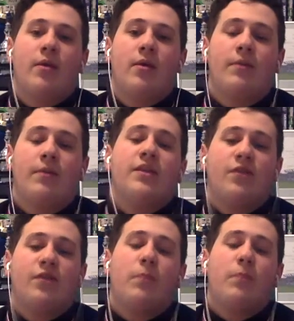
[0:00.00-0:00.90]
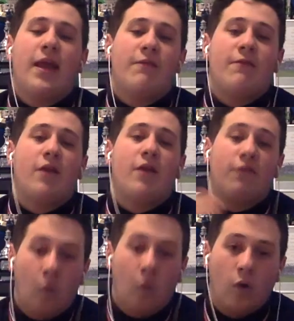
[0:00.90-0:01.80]
Because if you play him further
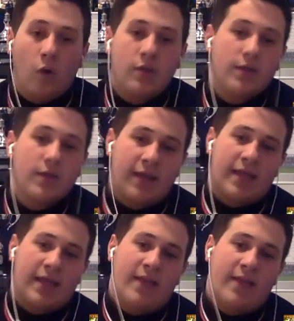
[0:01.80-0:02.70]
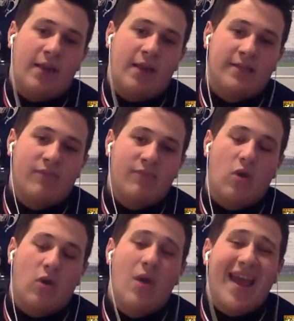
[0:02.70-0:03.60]
forward in that number 10
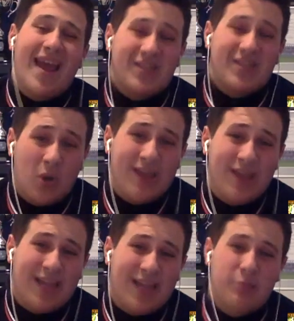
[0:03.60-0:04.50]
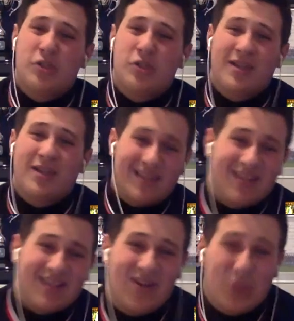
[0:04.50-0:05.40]
role, it's not his natural position. He
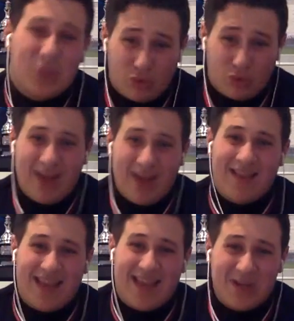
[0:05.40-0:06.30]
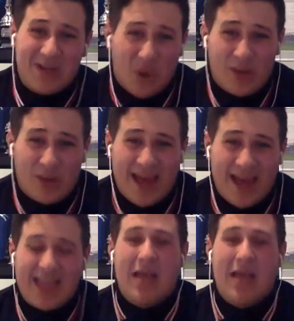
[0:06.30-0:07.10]
doesn't look great there. He looks okay.